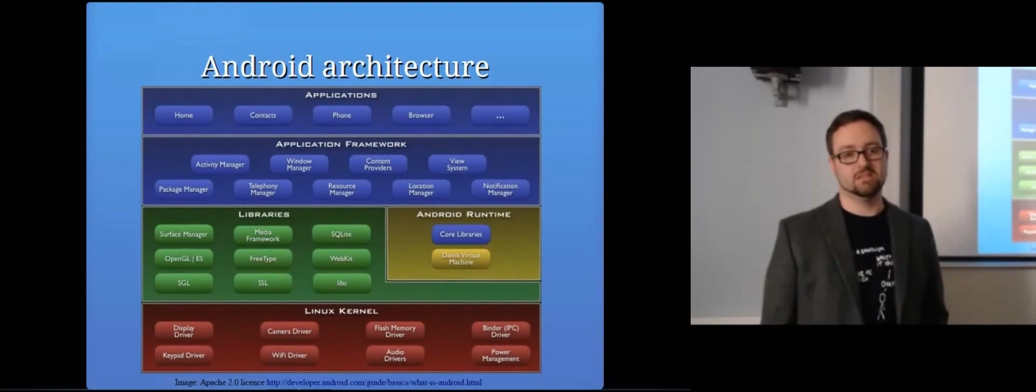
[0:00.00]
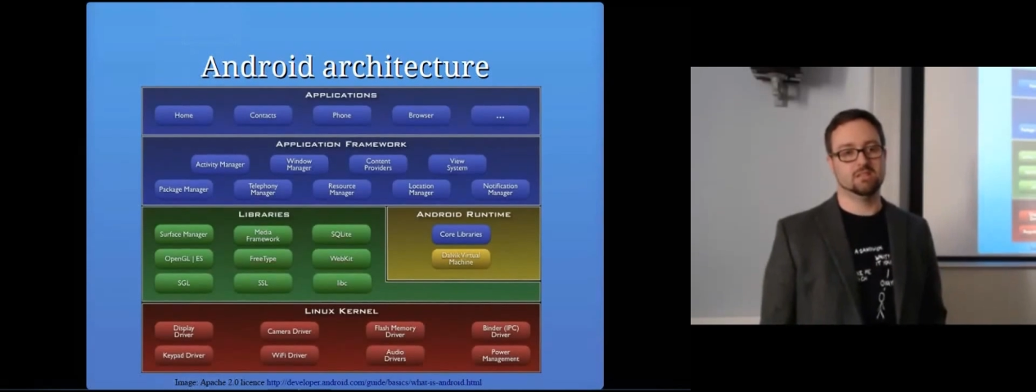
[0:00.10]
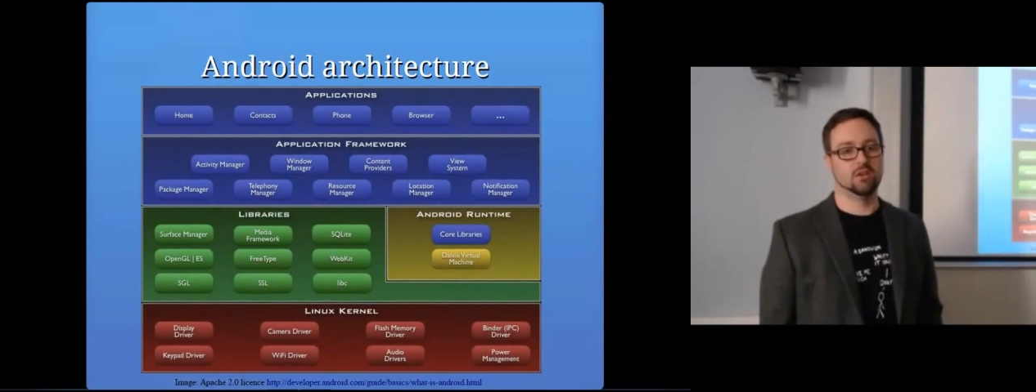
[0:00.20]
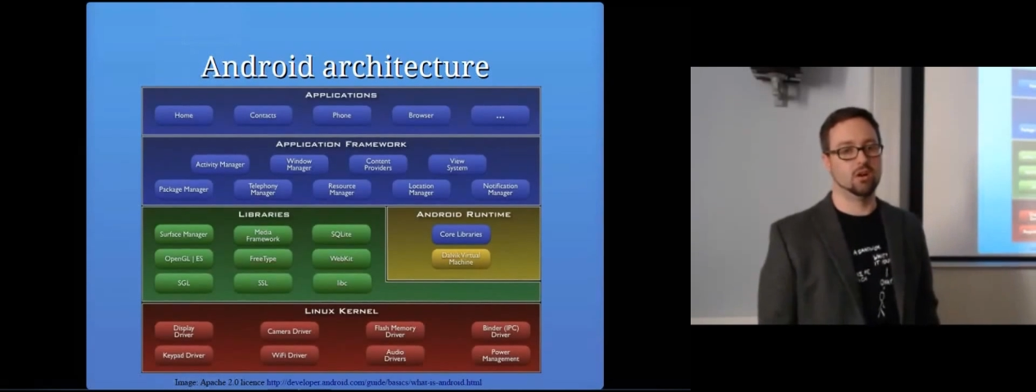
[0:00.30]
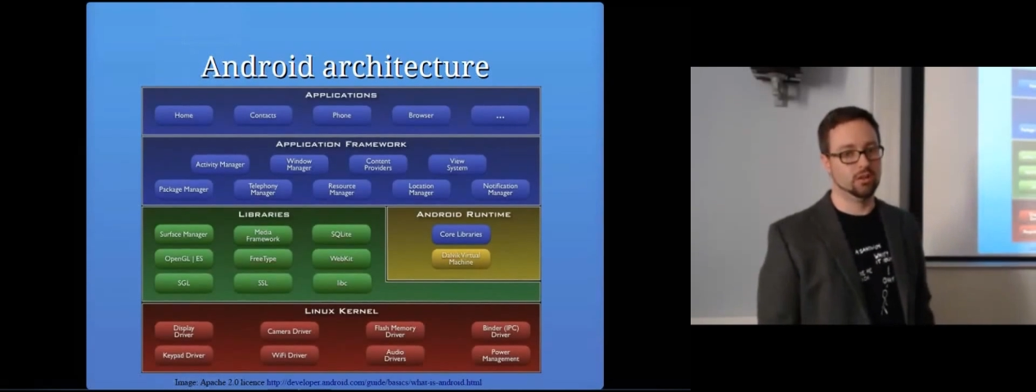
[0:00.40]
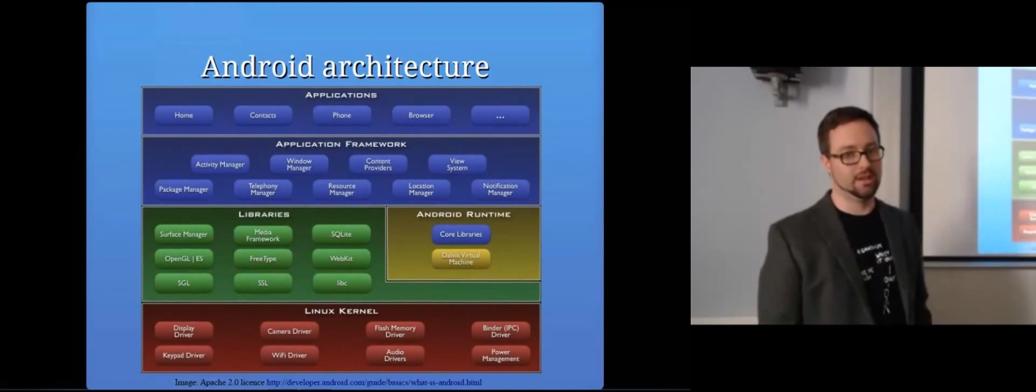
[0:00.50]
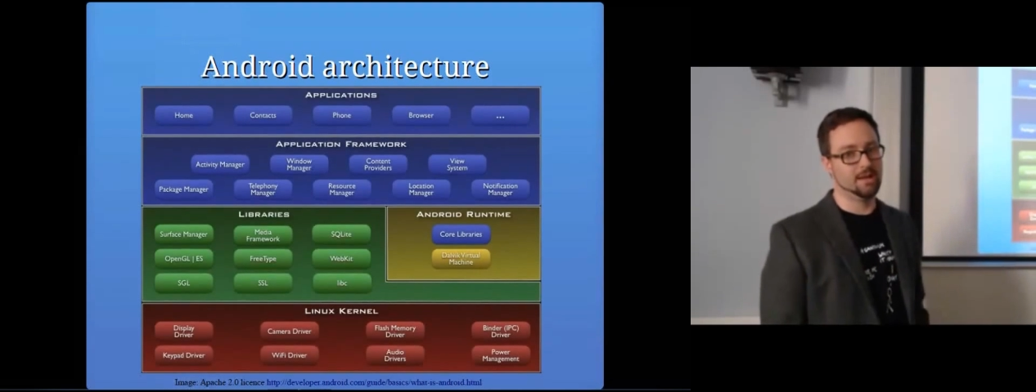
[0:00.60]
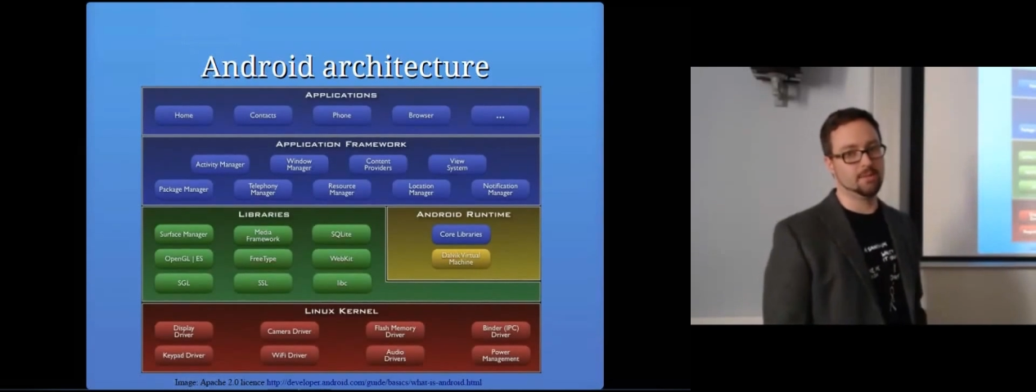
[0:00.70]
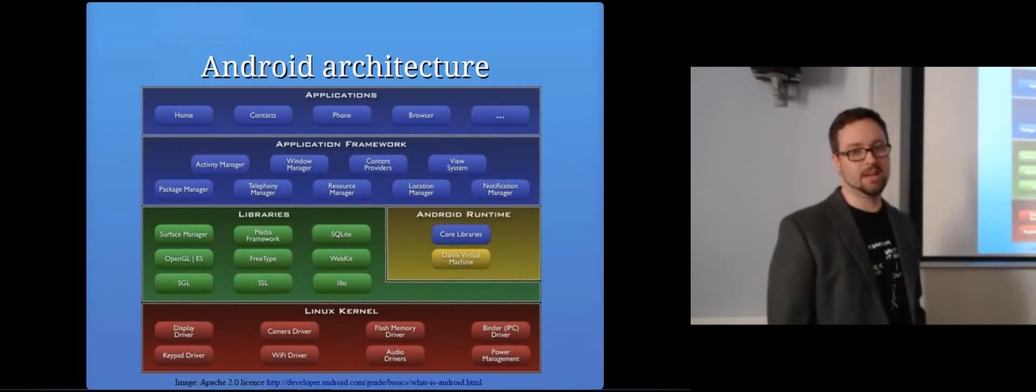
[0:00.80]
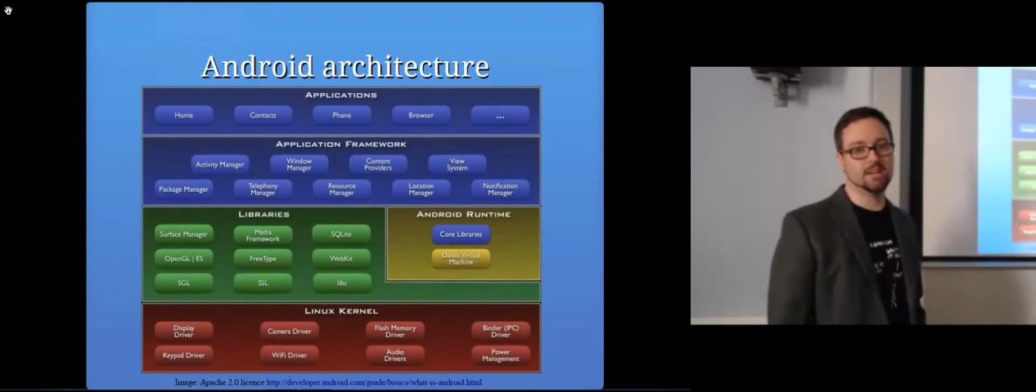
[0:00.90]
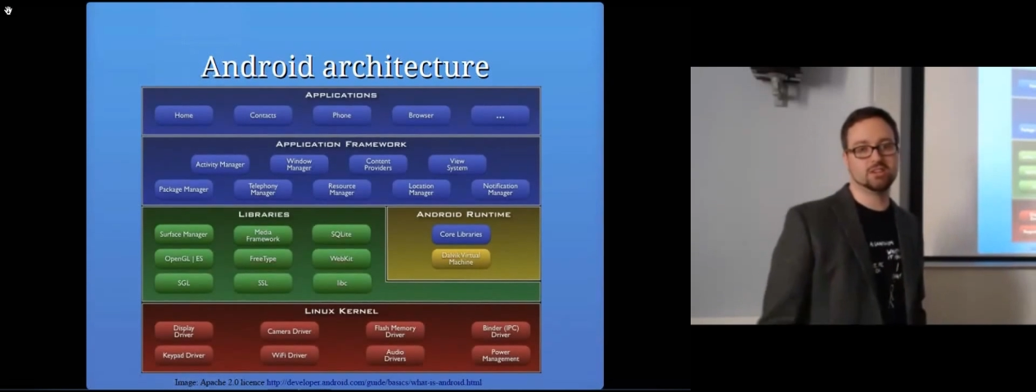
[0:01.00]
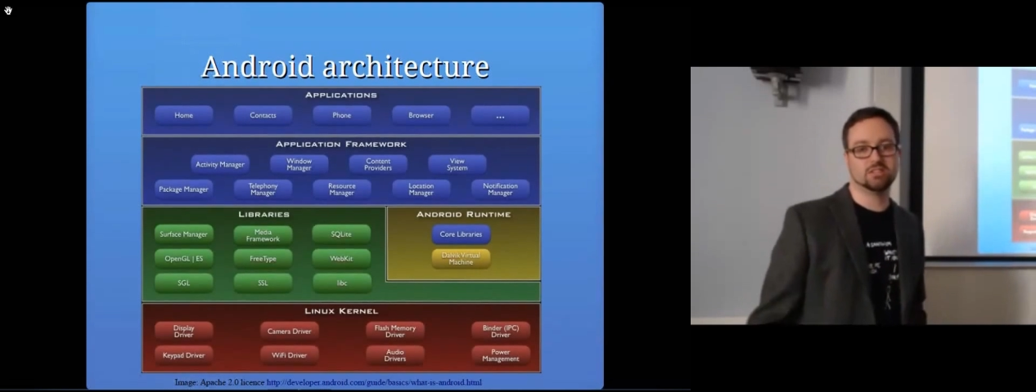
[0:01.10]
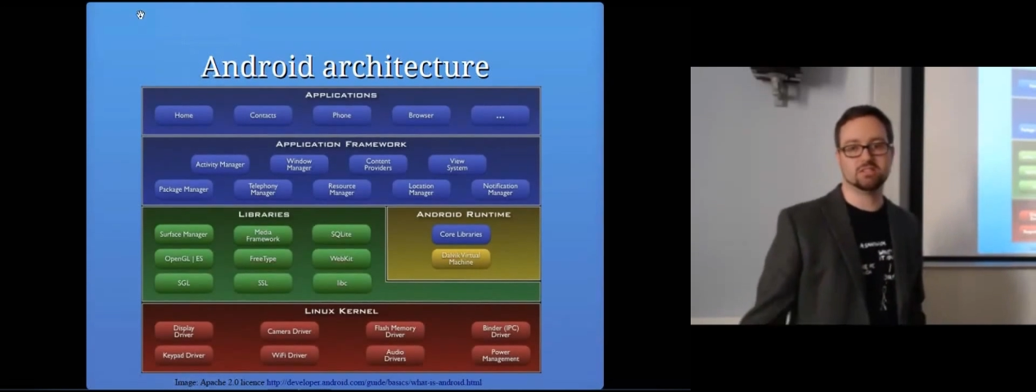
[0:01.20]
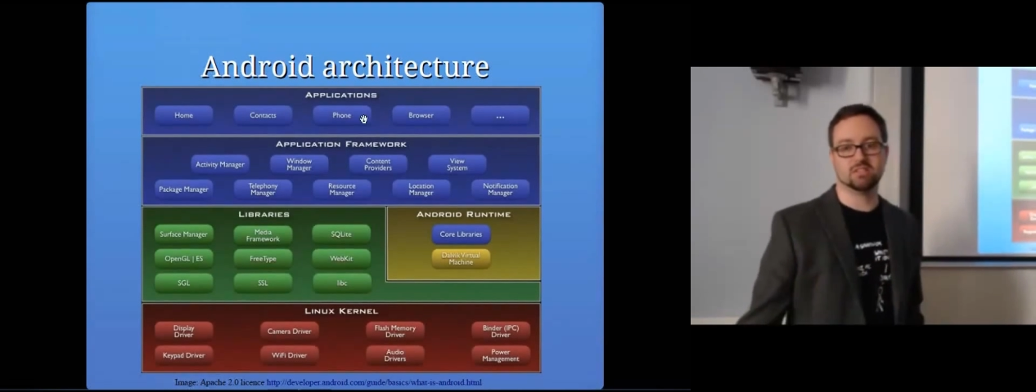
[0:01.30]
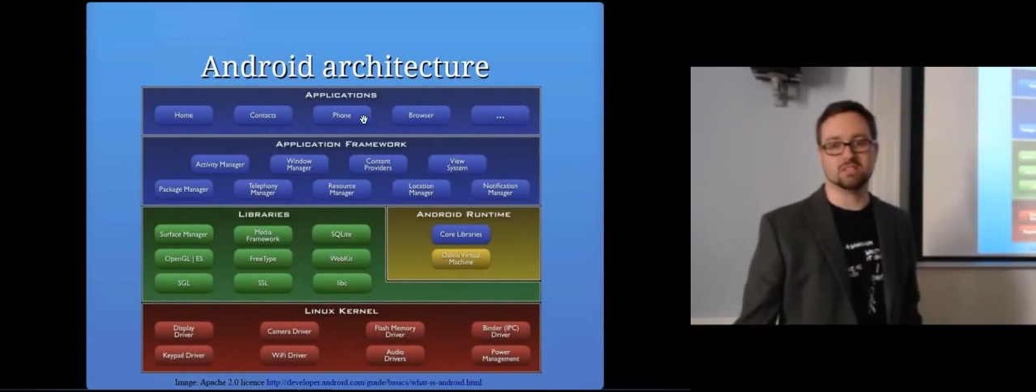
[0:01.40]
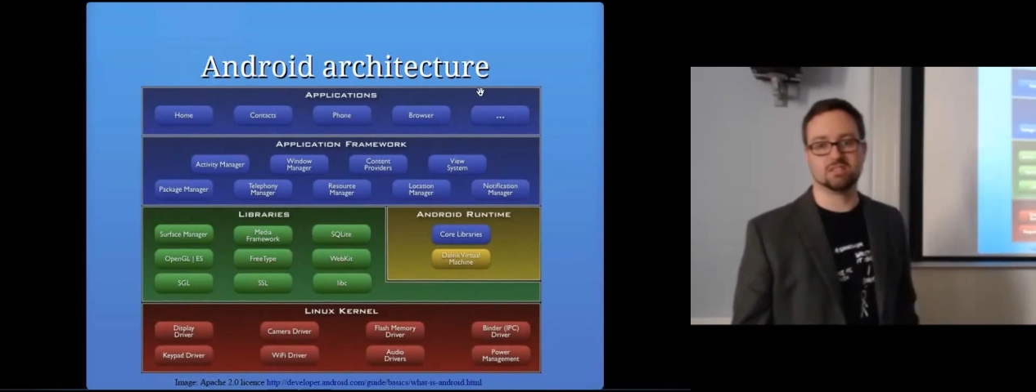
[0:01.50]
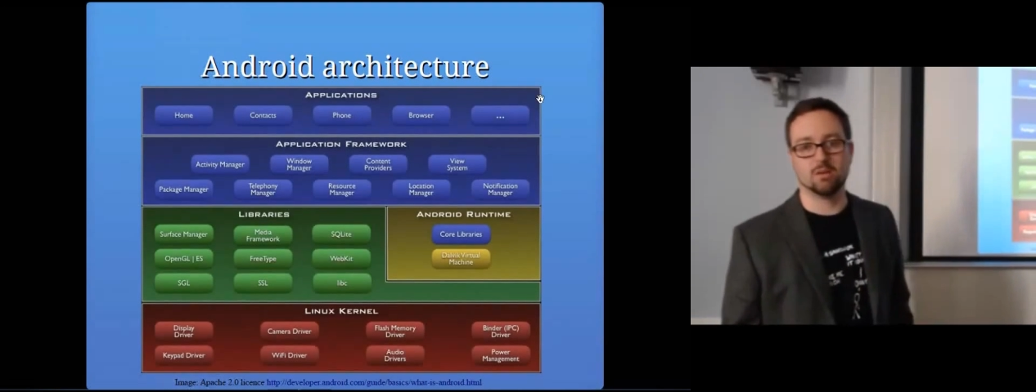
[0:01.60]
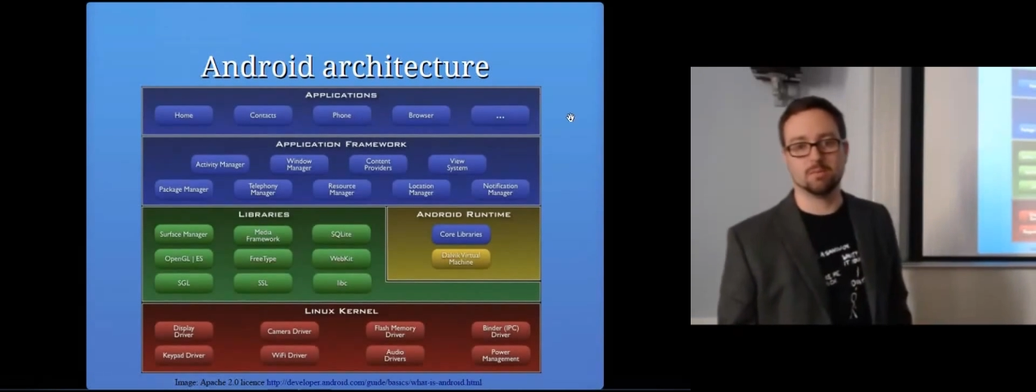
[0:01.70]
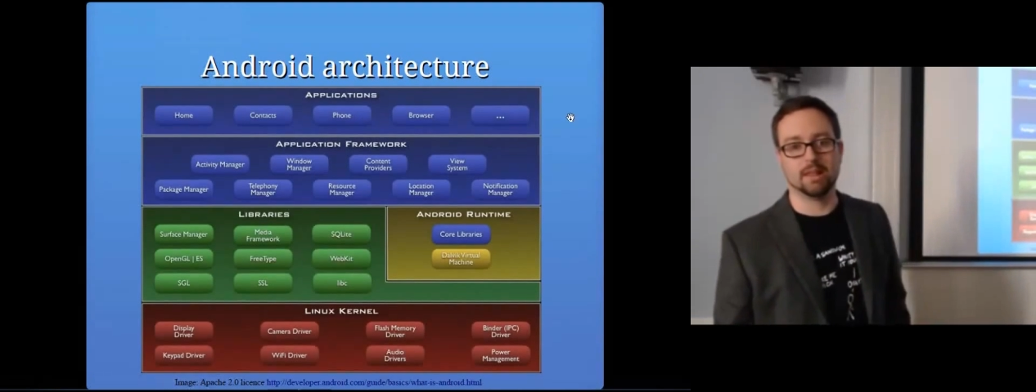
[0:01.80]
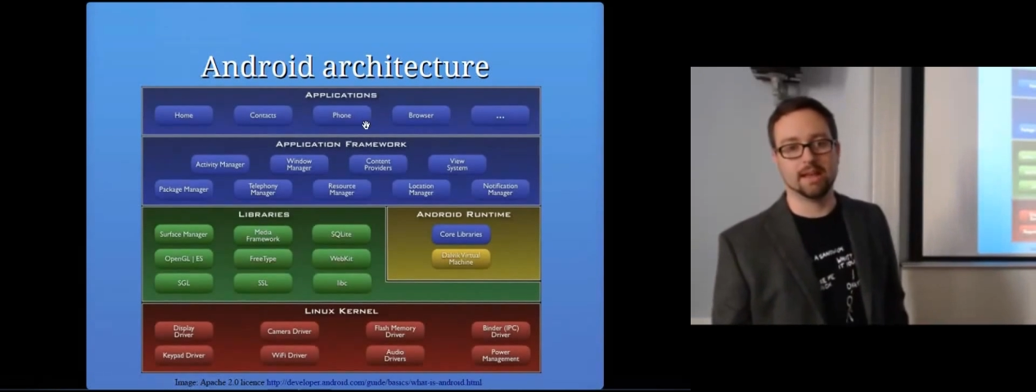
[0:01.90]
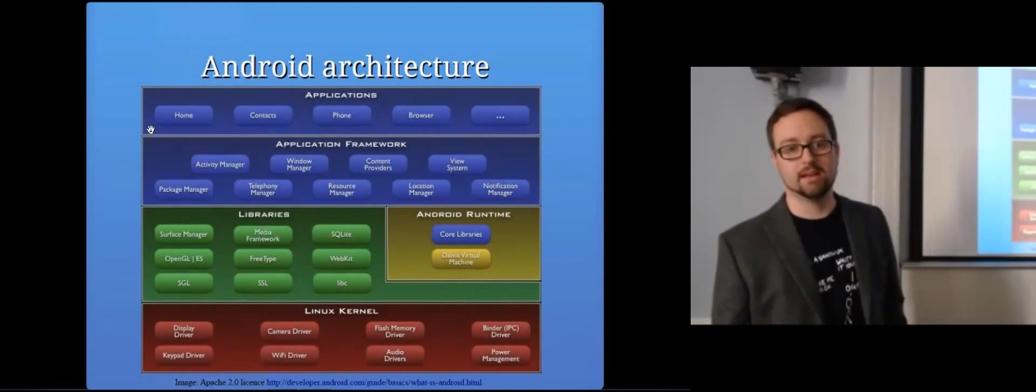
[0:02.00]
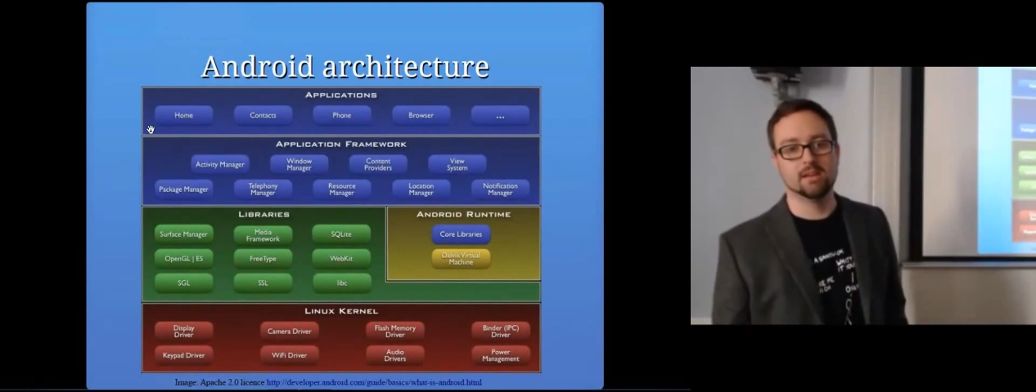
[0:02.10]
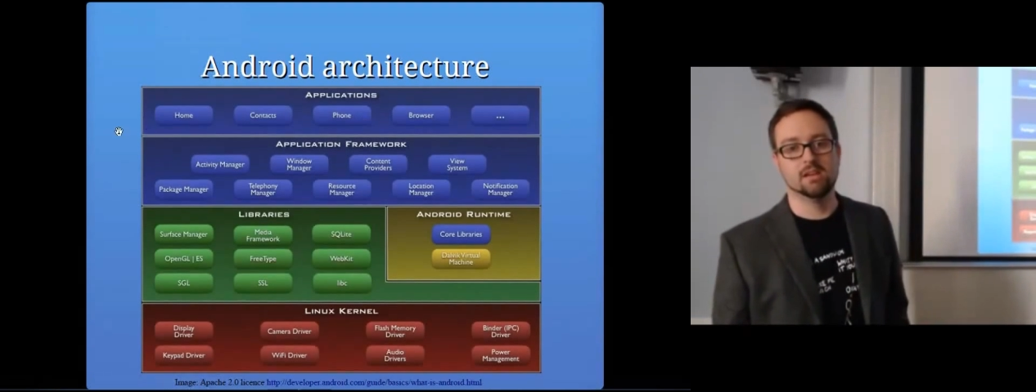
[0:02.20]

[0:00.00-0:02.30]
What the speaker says: You've got all the applications at this top layer,